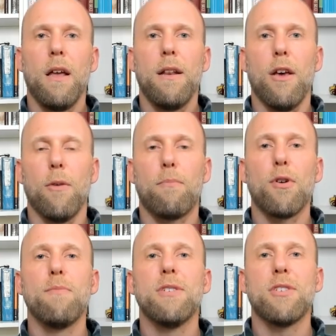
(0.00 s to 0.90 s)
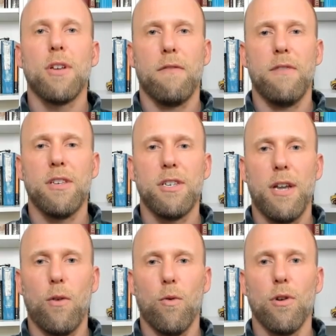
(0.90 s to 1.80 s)
Now, the purpose of this
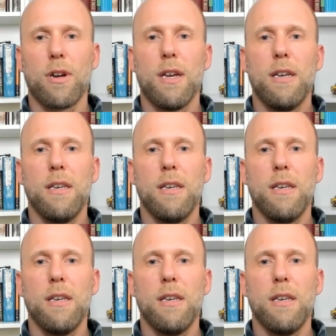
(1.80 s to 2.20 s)
network